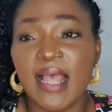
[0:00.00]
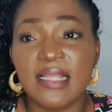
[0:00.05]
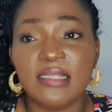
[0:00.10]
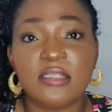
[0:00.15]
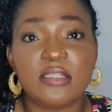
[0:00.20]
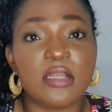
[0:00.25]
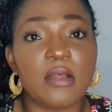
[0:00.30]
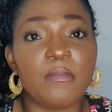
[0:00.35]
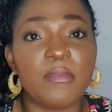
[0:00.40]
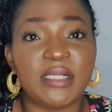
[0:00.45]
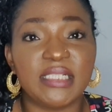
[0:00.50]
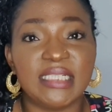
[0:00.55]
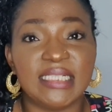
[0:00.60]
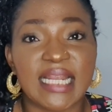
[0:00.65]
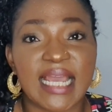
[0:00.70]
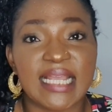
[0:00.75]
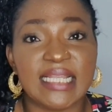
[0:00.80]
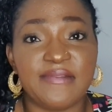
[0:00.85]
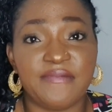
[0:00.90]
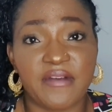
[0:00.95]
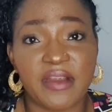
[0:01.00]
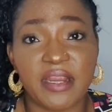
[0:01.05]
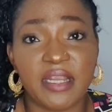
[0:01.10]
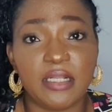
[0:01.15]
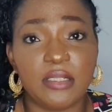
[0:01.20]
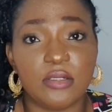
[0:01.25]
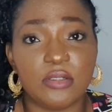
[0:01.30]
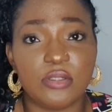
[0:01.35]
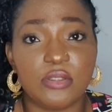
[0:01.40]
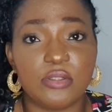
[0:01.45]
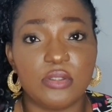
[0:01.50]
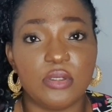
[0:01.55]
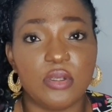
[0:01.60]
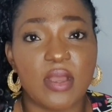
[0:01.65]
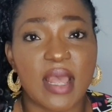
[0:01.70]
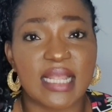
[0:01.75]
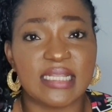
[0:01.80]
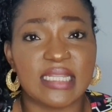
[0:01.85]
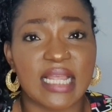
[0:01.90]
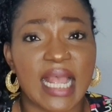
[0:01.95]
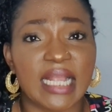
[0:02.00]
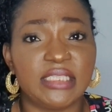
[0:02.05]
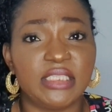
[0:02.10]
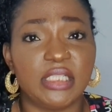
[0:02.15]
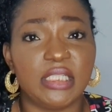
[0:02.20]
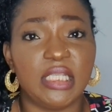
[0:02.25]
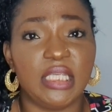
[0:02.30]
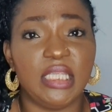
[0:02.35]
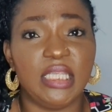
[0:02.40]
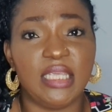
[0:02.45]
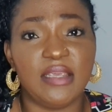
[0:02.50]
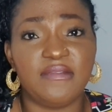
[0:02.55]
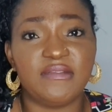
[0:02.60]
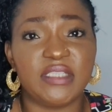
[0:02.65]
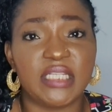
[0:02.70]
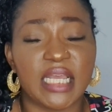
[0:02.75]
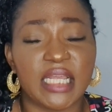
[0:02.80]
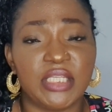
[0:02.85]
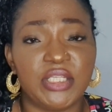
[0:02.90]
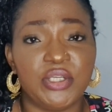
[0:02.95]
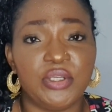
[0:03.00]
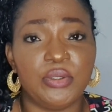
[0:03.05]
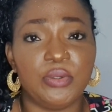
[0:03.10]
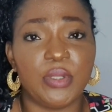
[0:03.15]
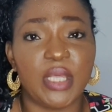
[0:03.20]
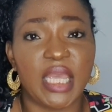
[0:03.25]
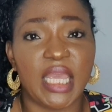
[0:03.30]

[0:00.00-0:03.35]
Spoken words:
somebody that is very close to you has actually gifted you